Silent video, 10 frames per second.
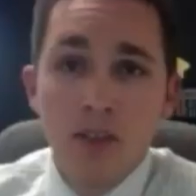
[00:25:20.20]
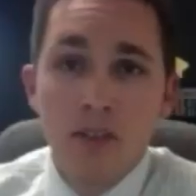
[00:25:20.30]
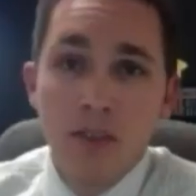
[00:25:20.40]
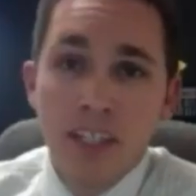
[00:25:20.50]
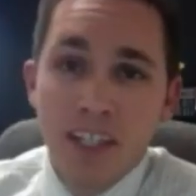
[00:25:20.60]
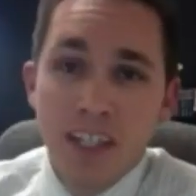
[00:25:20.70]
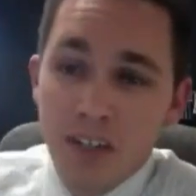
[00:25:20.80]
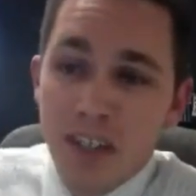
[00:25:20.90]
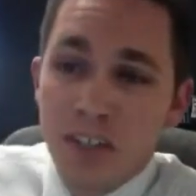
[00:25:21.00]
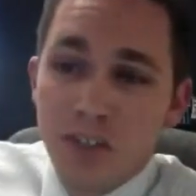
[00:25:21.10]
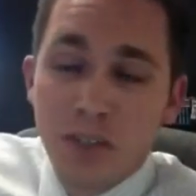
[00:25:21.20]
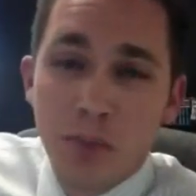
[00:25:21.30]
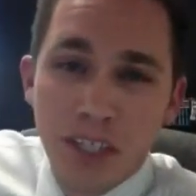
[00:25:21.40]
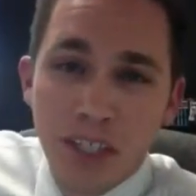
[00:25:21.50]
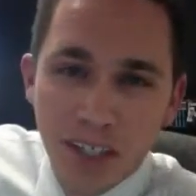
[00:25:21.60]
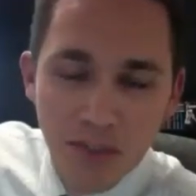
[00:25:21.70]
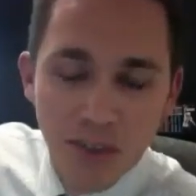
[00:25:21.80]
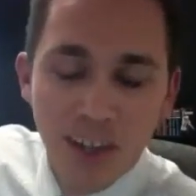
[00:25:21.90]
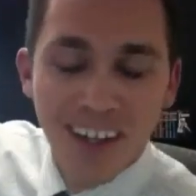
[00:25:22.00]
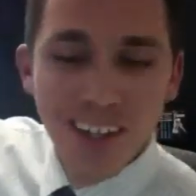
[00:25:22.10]
recalculate your G P A
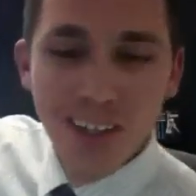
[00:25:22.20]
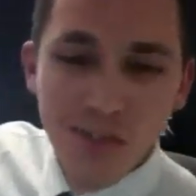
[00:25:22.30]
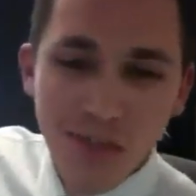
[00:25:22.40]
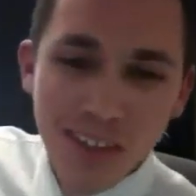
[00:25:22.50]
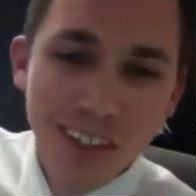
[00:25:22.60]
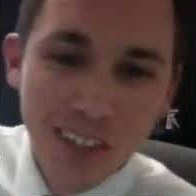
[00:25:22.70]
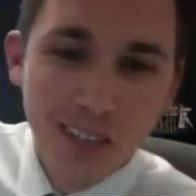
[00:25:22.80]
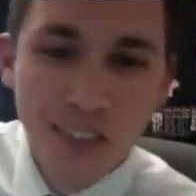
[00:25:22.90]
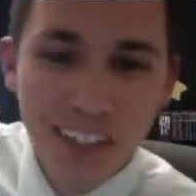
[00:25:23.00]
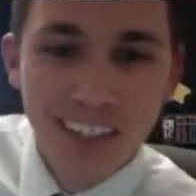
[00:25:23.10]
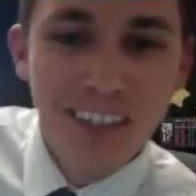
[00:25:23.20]
if yes. we need to do